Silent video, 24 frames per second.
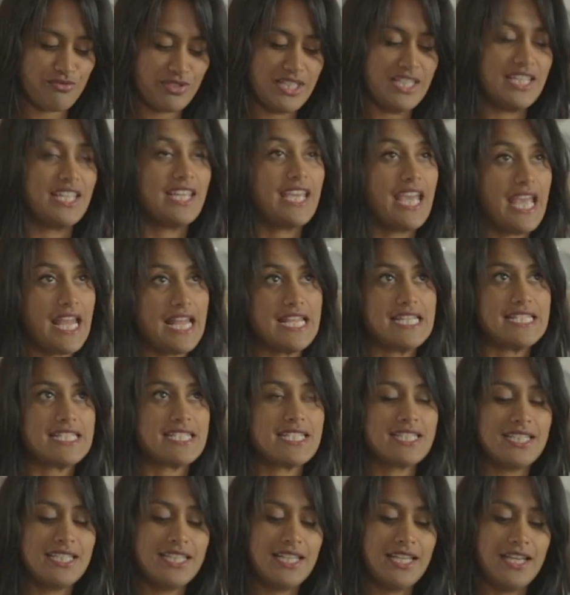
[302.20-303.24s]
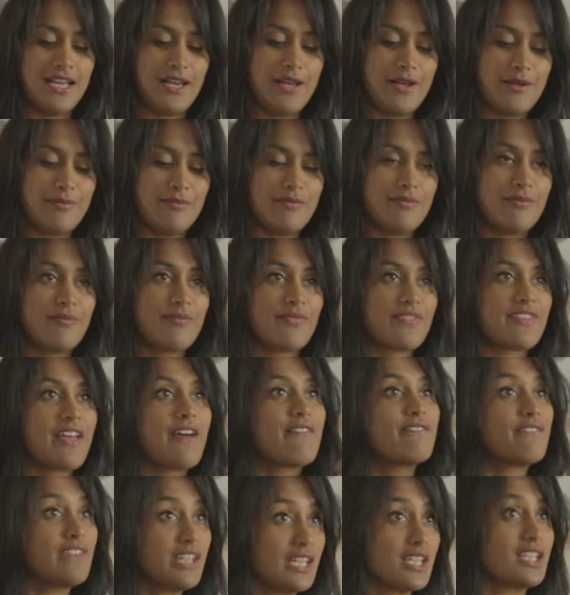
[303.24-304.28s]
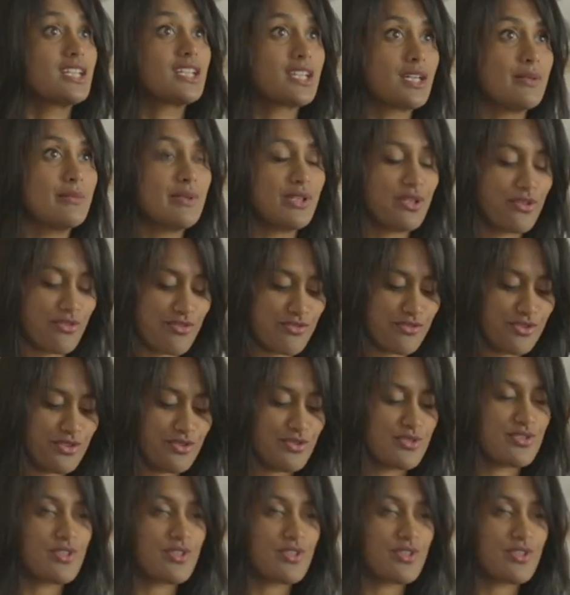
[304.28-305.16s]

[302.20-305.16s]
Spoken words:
really get that vinegar coming through.